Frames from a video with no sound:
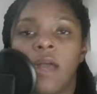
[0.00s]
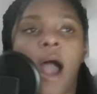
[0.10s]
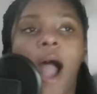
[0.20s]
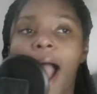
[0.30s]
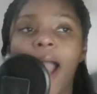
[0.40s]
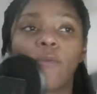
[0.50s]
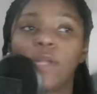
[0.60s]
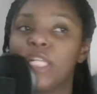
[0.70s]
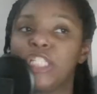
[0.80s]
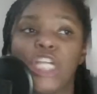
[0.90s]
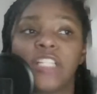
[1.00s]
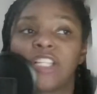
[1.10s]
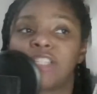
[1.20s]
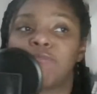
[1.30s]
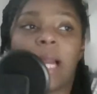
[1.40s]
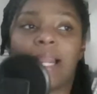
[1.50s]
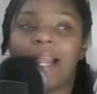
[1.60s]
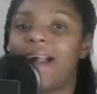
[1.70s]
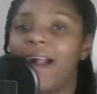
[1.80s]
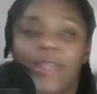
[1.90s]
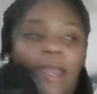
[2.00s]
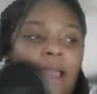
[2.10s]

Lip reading: I would legit just be like, God,